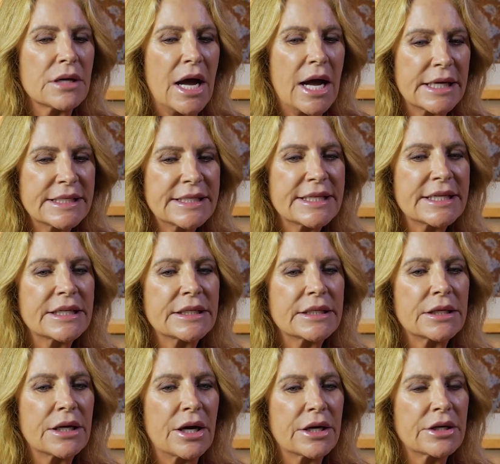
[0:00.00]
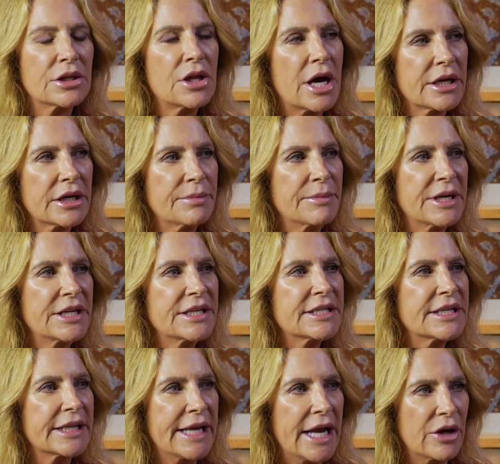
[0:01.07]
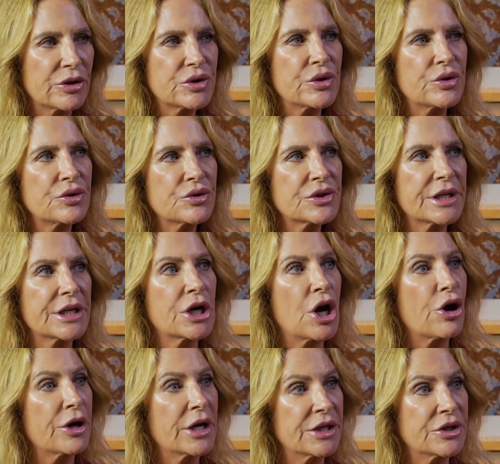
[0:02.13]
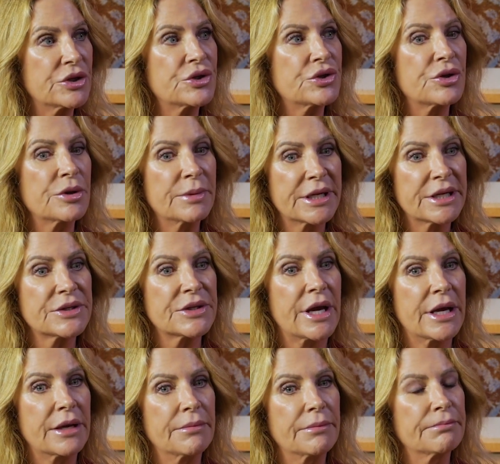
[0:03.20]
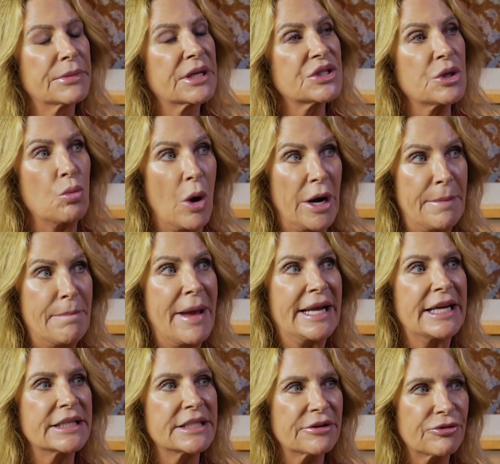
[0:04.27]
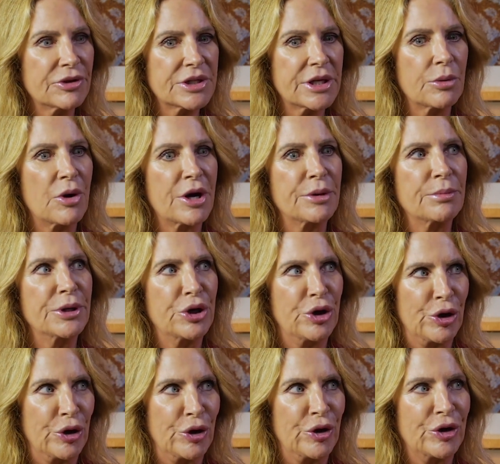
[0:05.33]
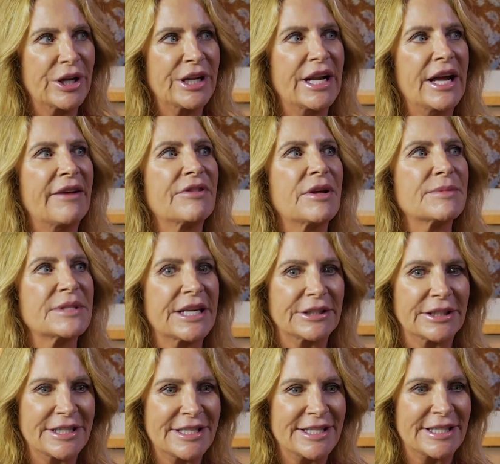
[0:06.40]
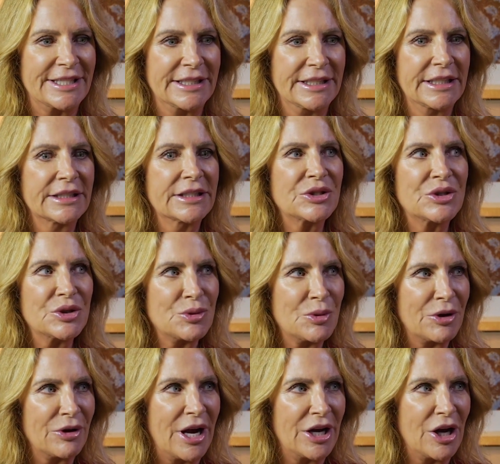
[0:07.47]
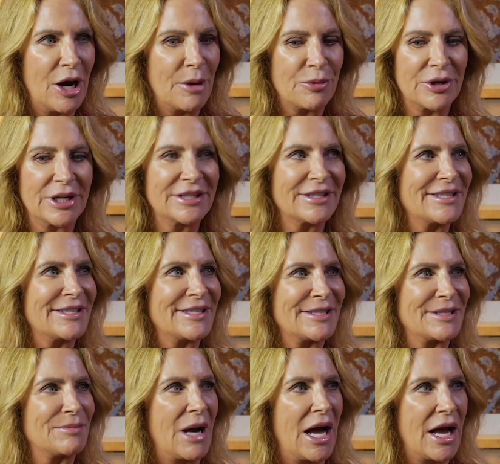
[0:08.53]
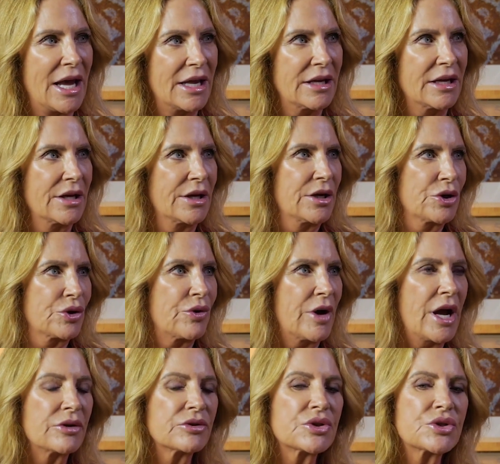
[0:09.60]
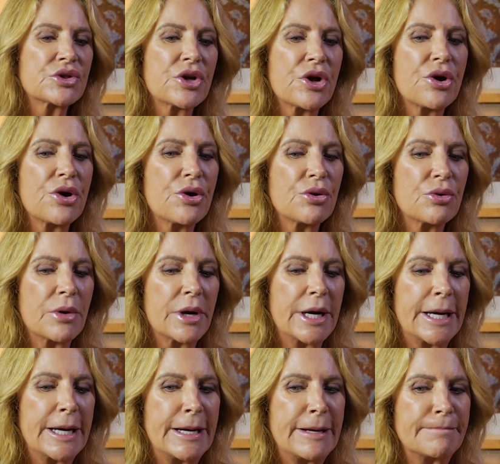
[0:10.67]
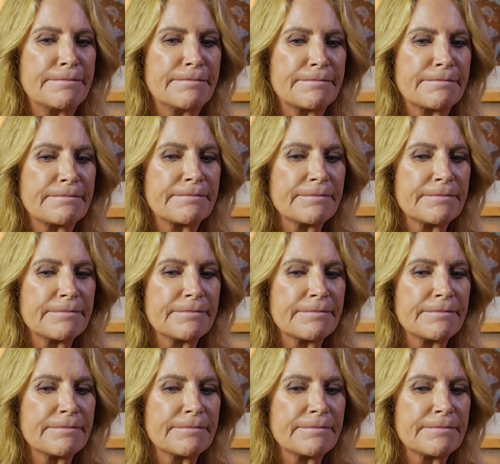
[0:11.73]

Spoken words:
I sit on a lot of committees and councils in our industry because I want to make a difference. I want to be heard and have them say, listen, this is where I operate. This is my ground. So I